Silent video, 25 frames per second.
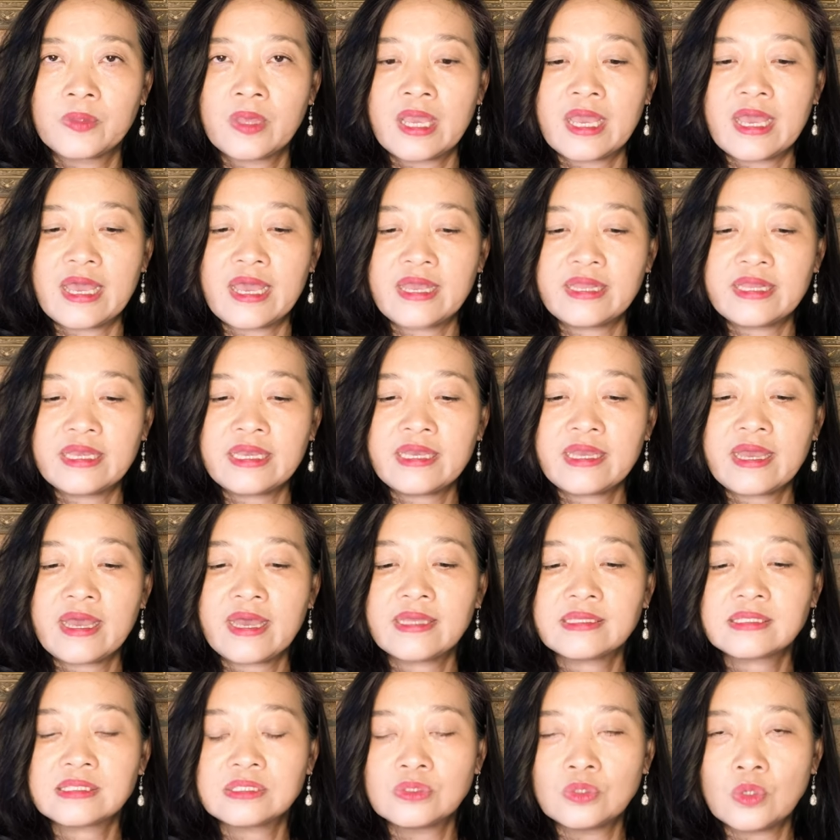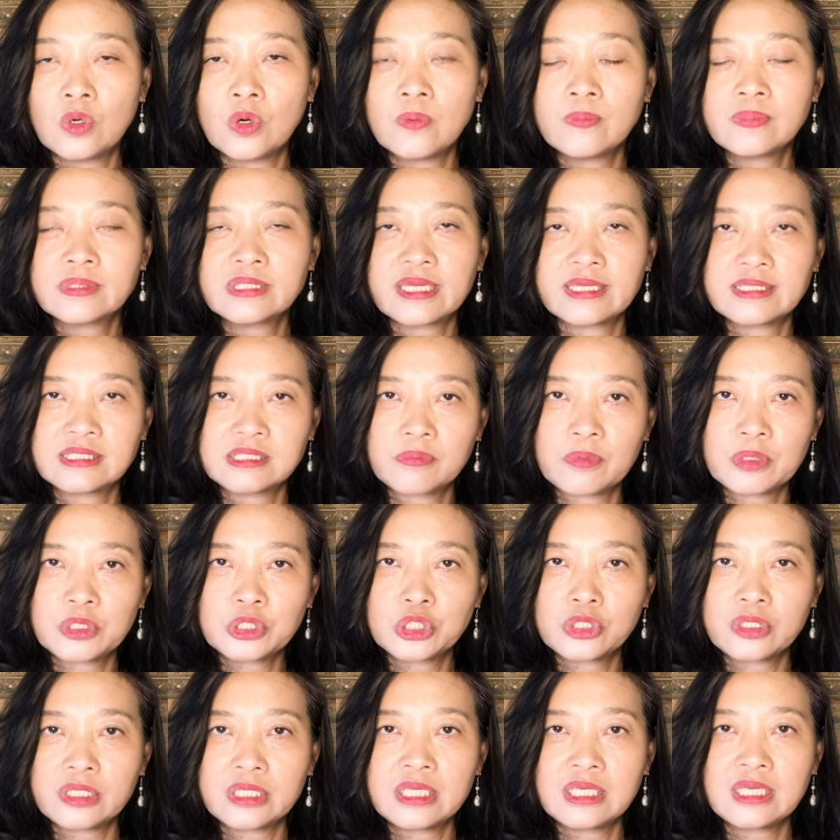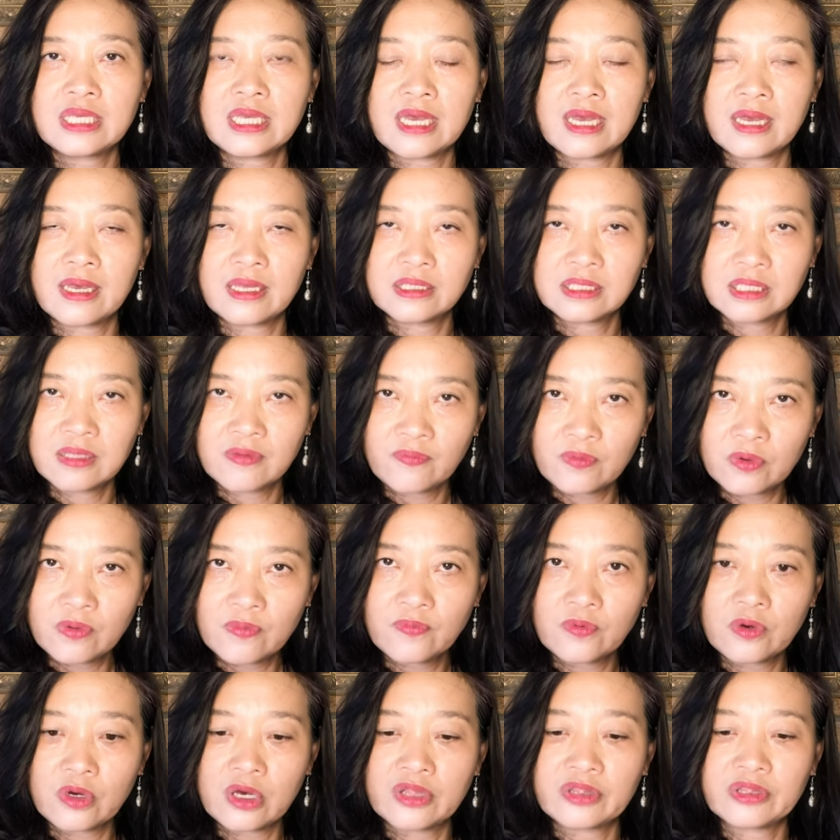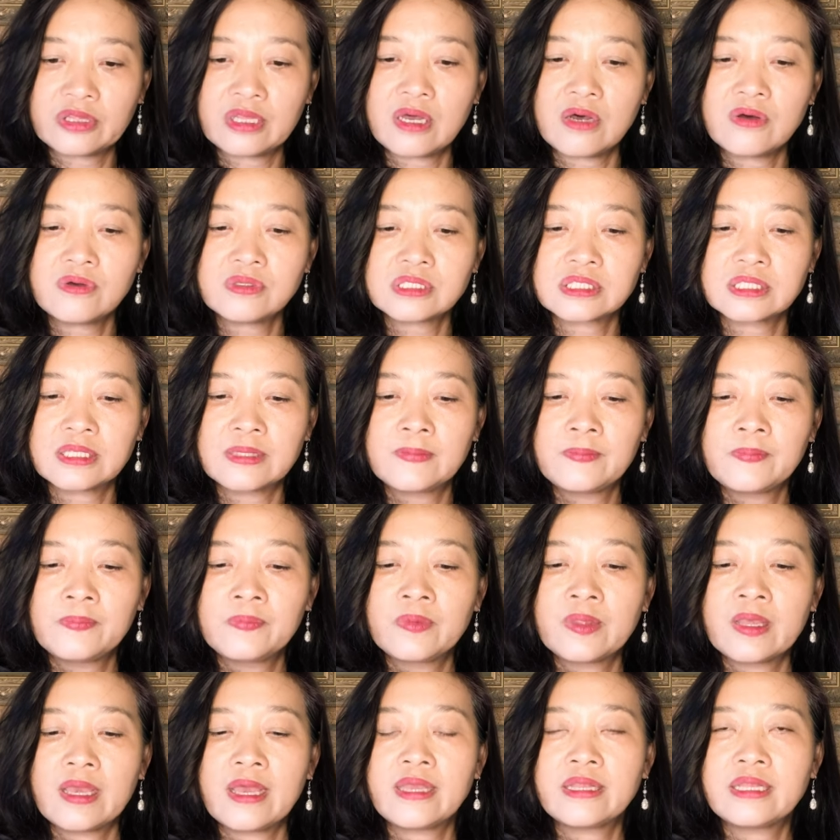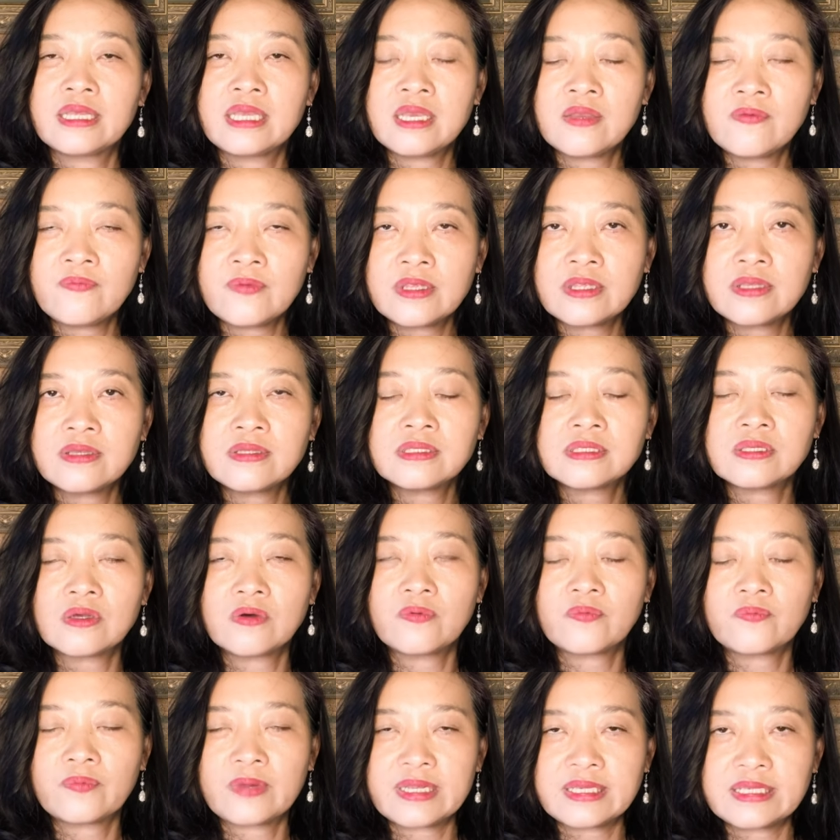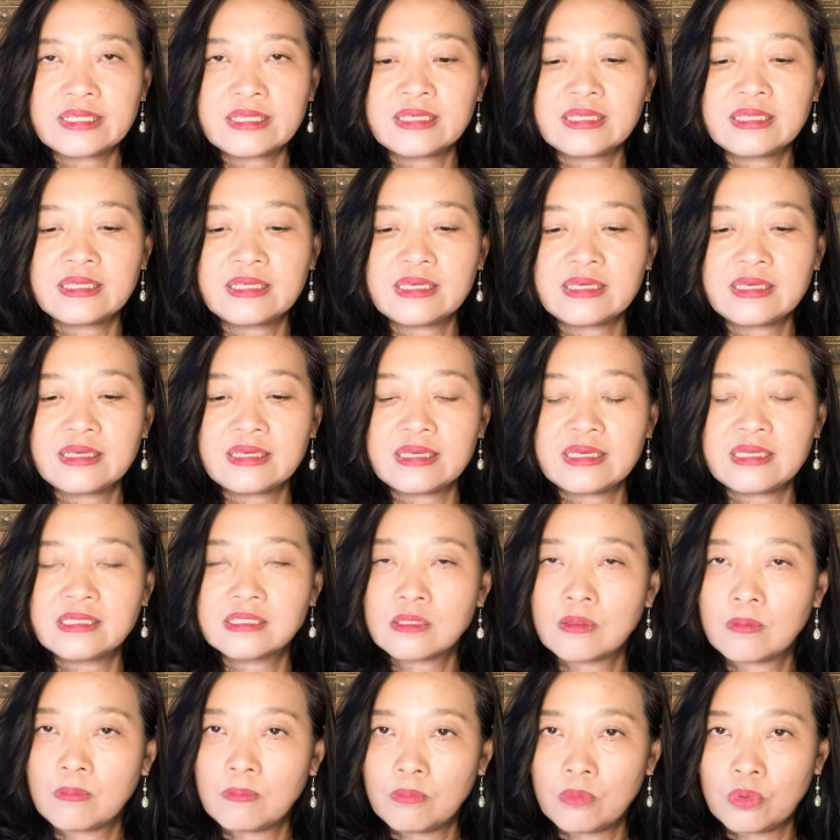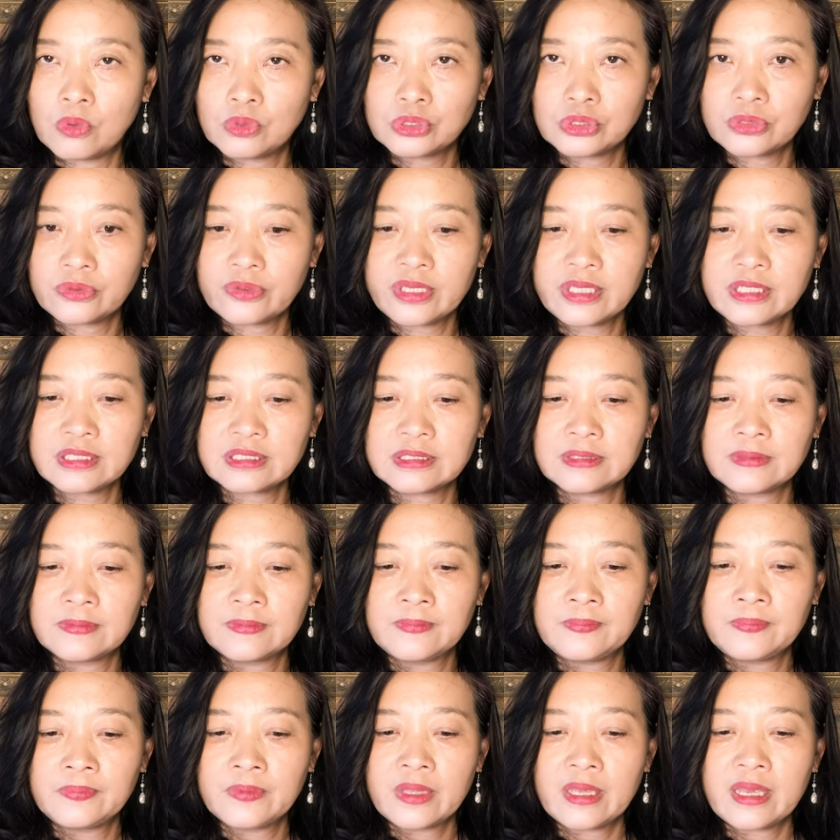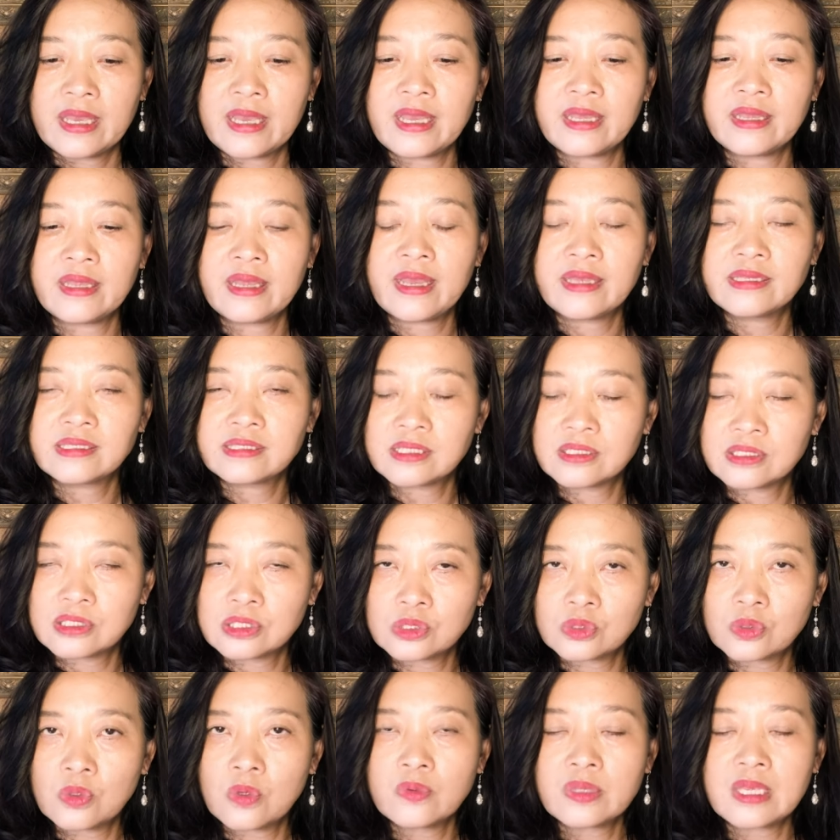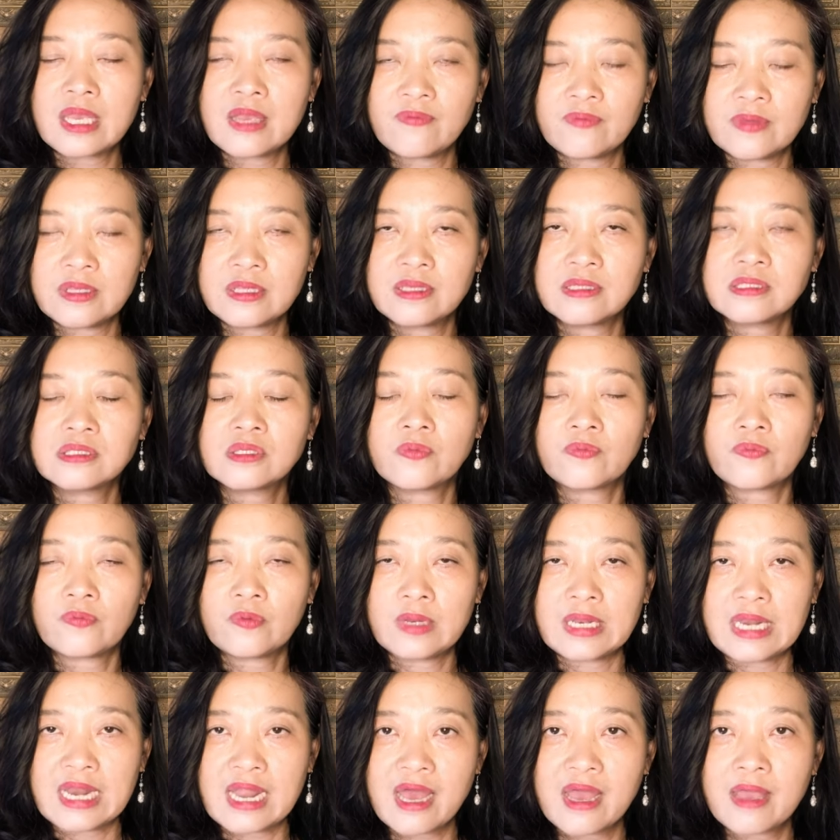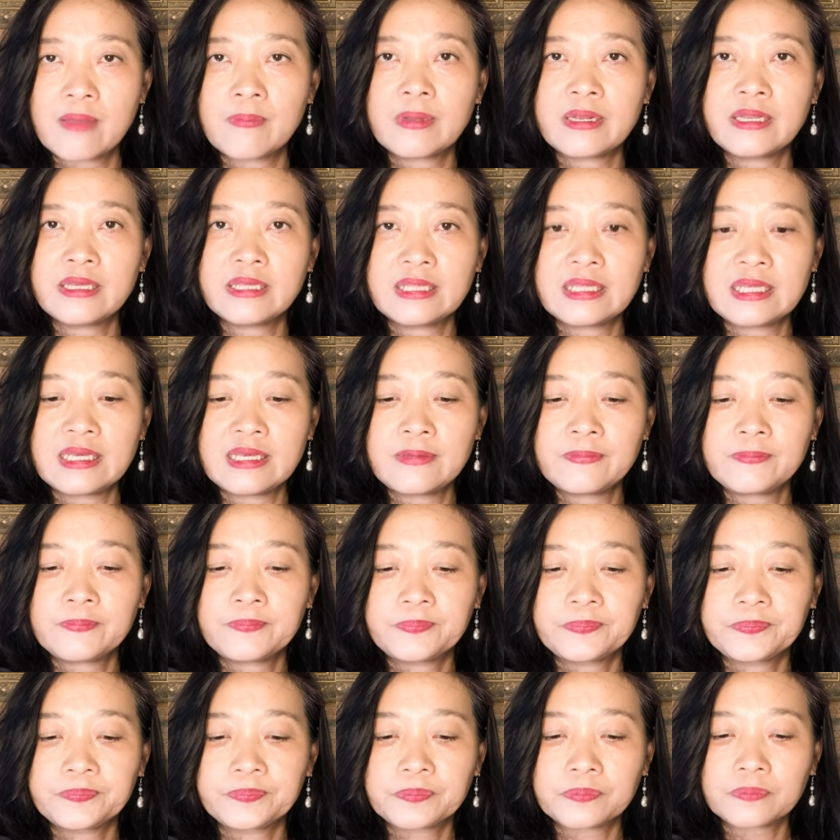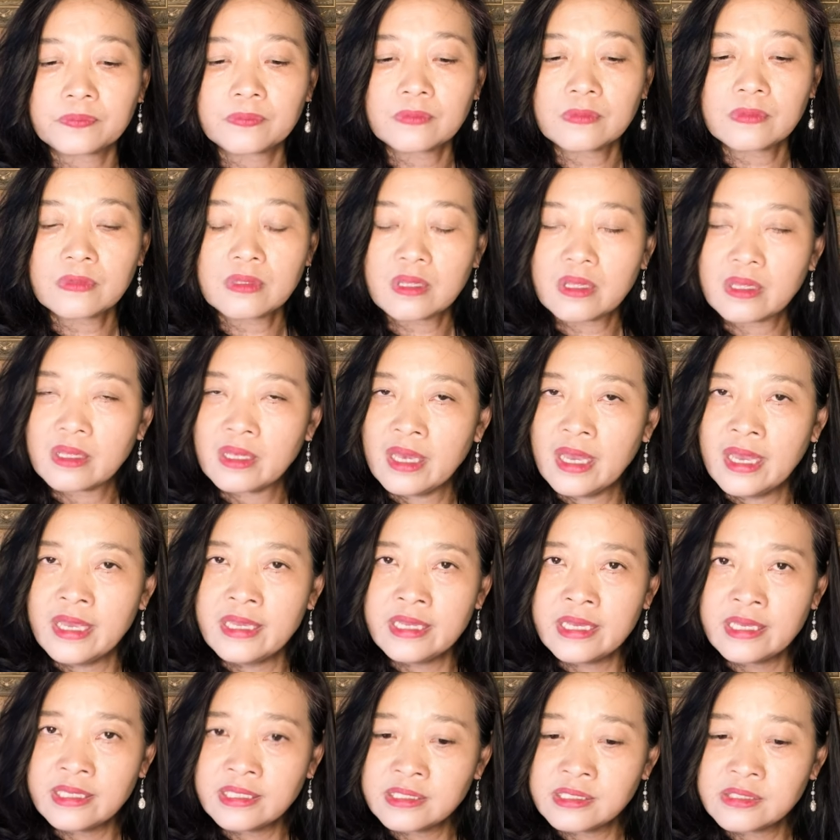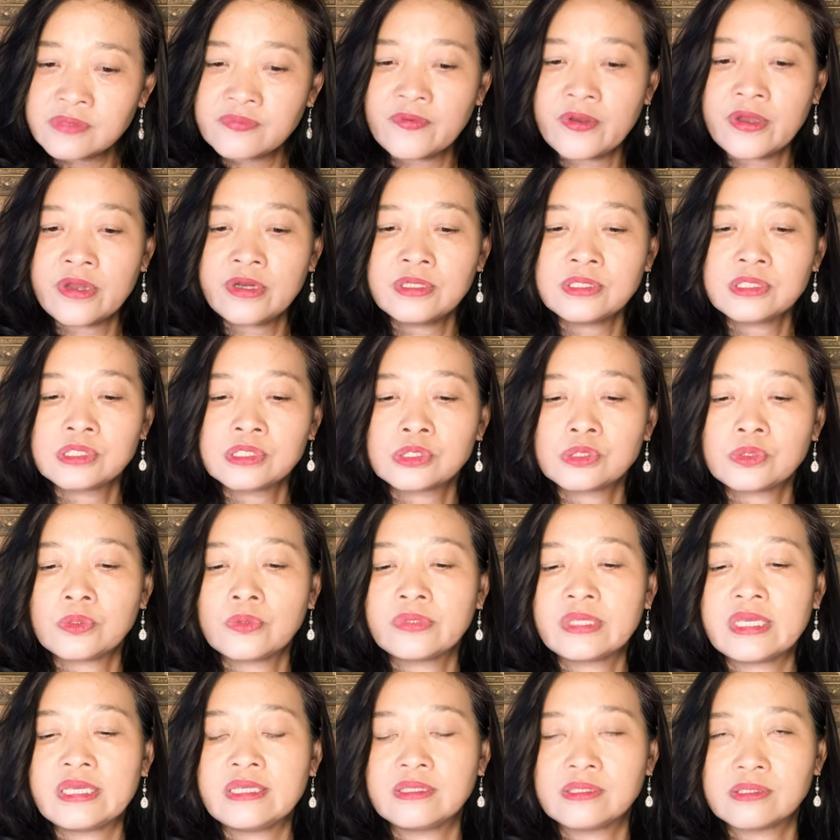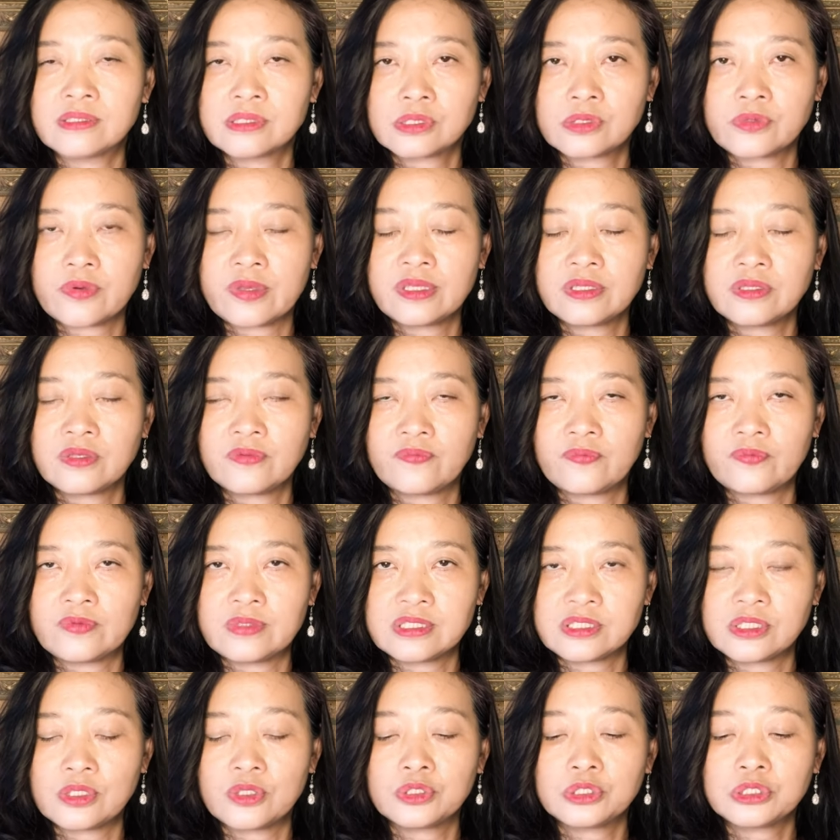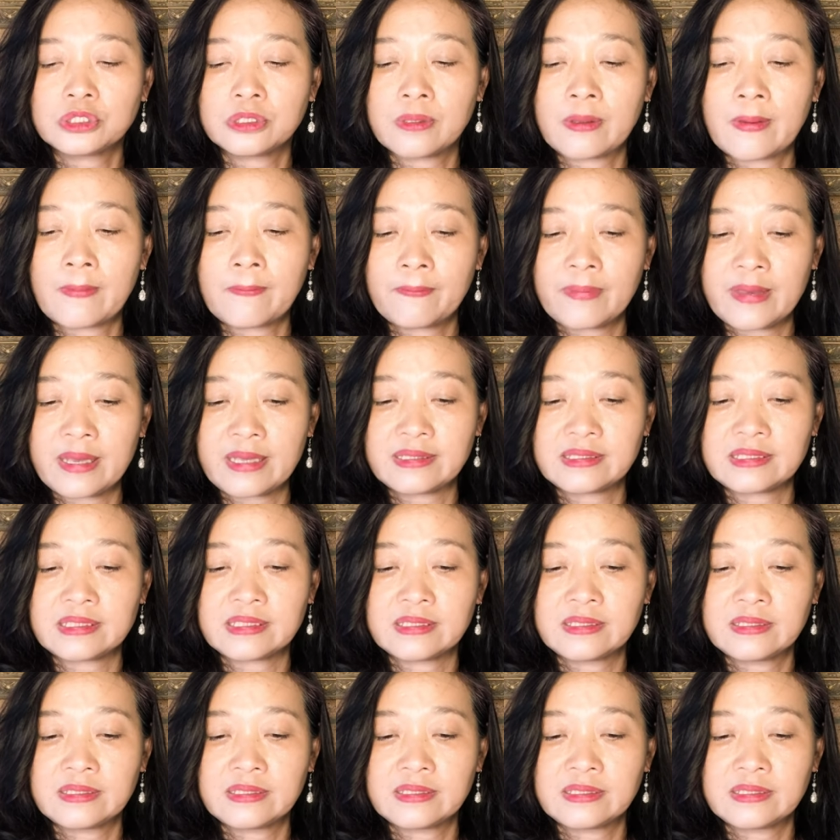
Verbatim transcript: and it has norms especially developed for adults, and evidence of validity is moderate, and has a strong evidence of reliability. It is very strong in the strength of research base.